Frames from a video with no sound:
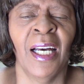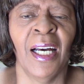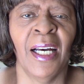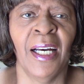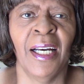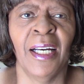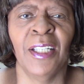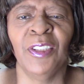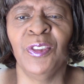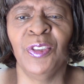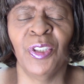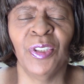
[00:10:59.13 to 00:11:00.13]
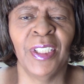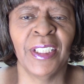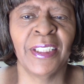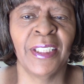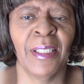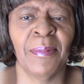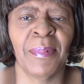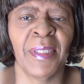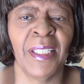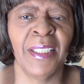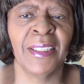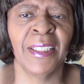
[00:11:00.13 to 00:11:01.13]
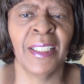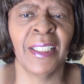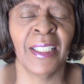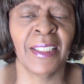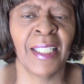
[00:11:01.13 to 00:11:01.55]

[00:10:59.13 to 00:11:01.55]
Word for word: Uh, you don't accept things that's